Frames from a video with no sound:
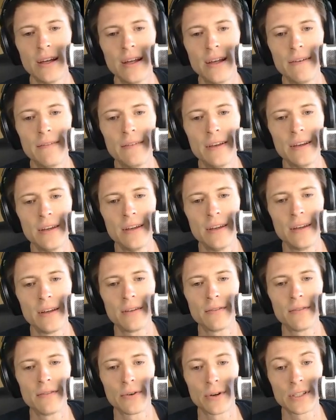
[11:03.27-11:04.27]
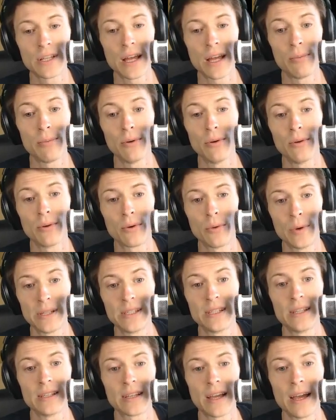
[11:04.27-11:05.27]
If he, for example,
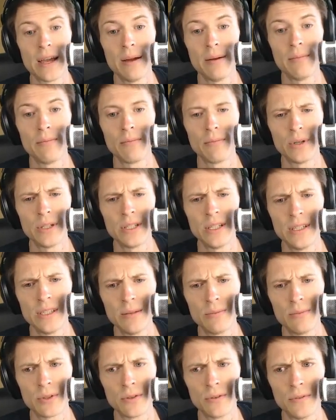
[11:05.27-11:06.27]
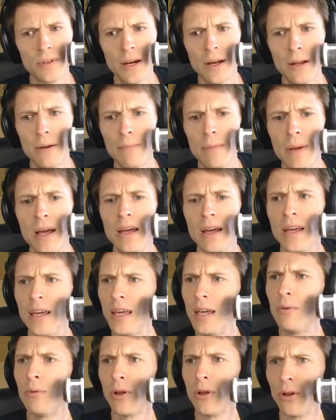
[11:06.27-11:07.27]
quits this game, which he seems to have done,
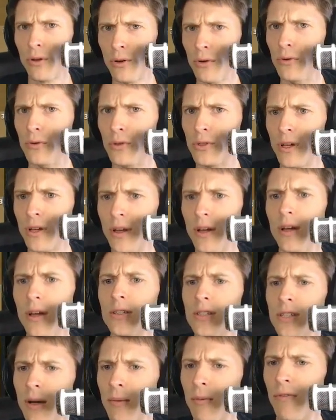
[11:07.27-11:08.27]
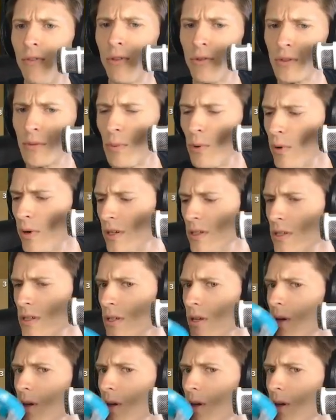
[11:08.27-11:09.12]
he will lose some of those points.